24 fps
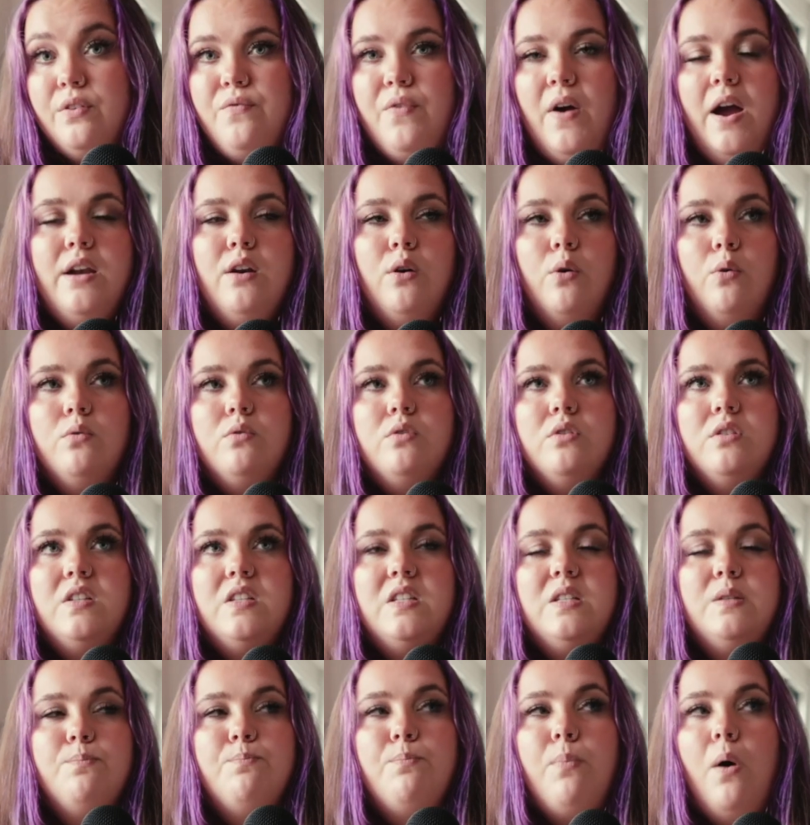if I don't
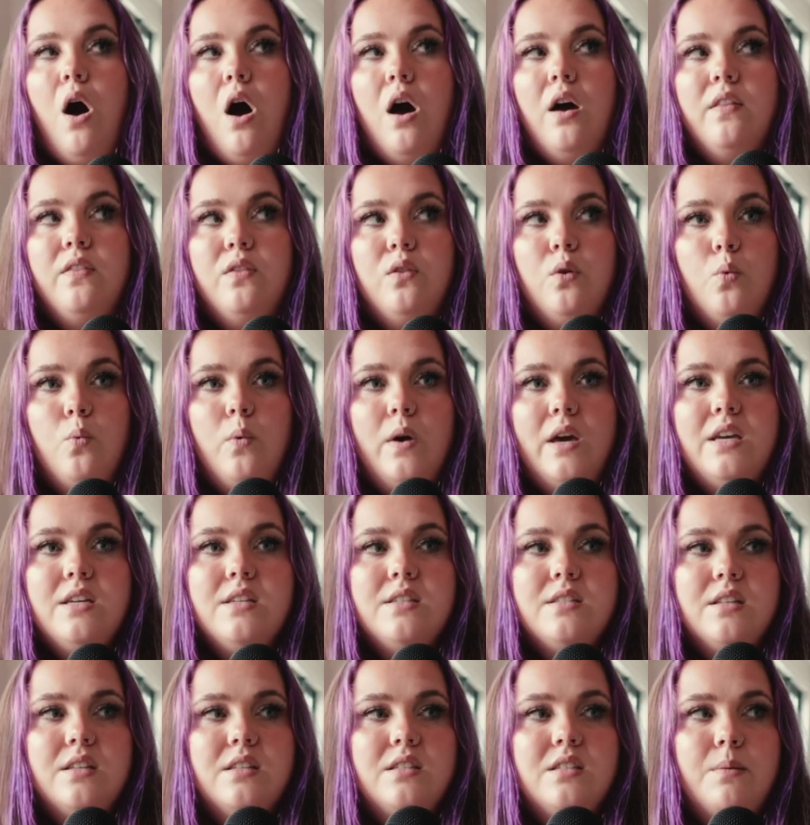spot the
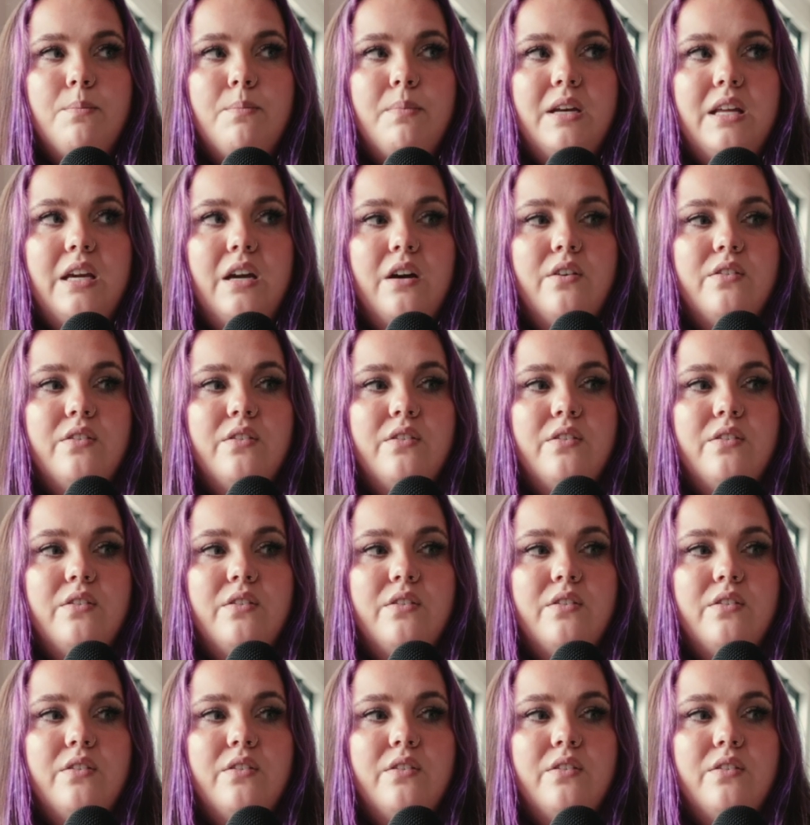ways that somebody